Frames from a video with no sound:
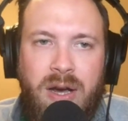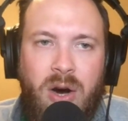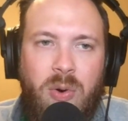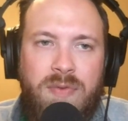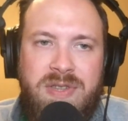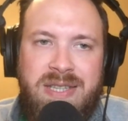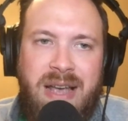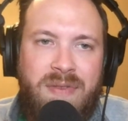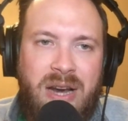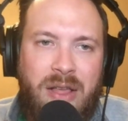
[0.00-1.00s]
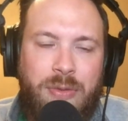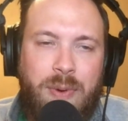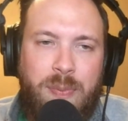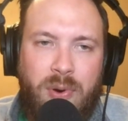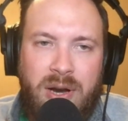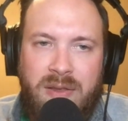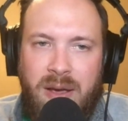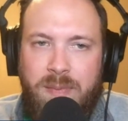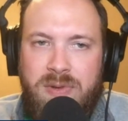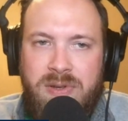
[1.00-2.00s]
0 of 7 on 3-point
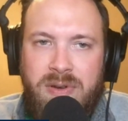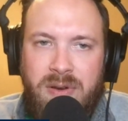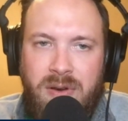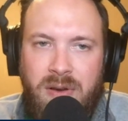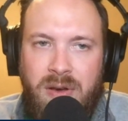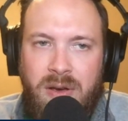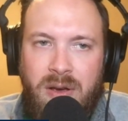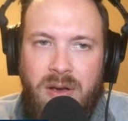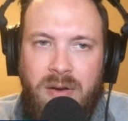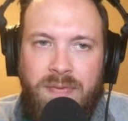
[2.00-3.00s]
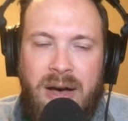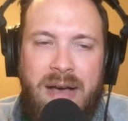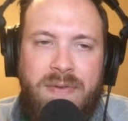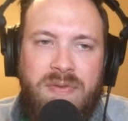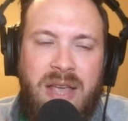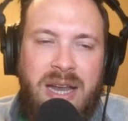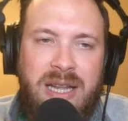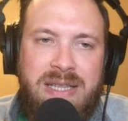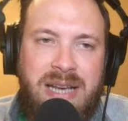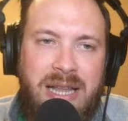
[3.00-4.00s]
attempts. 5 of 10
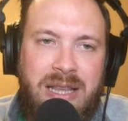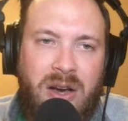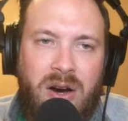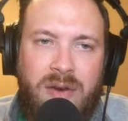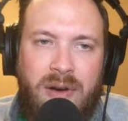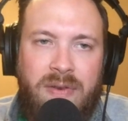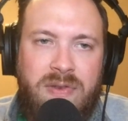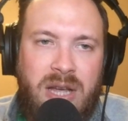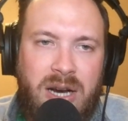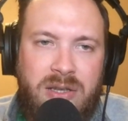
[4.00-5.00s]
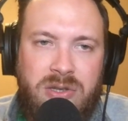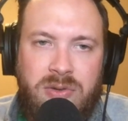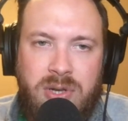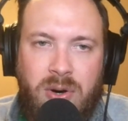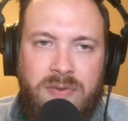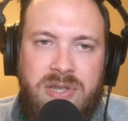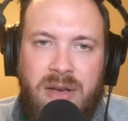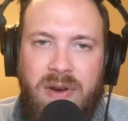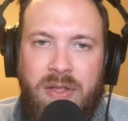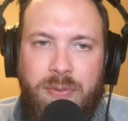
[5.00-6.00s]
inside the arc. 5 of 10 on twos. 0 of
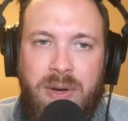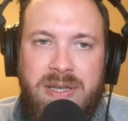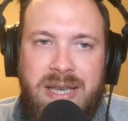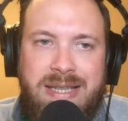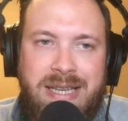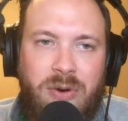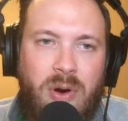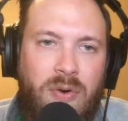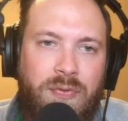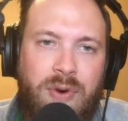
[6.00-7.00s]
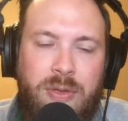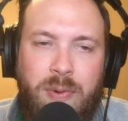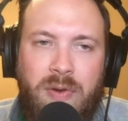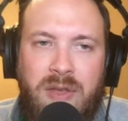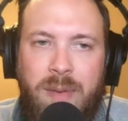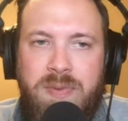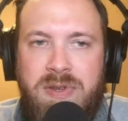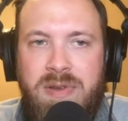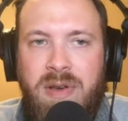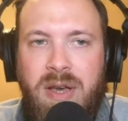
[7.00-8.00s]
7 on threes. 0 free throw
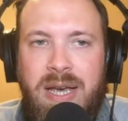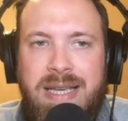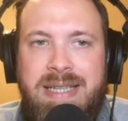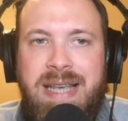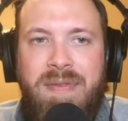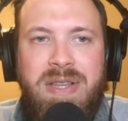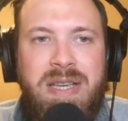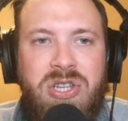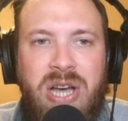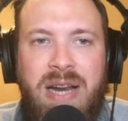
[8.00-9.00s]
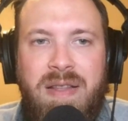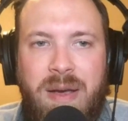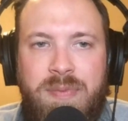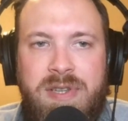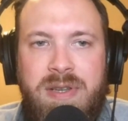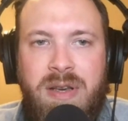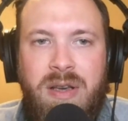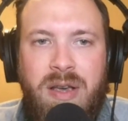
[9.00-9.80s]
attempts. 17 shot attempts.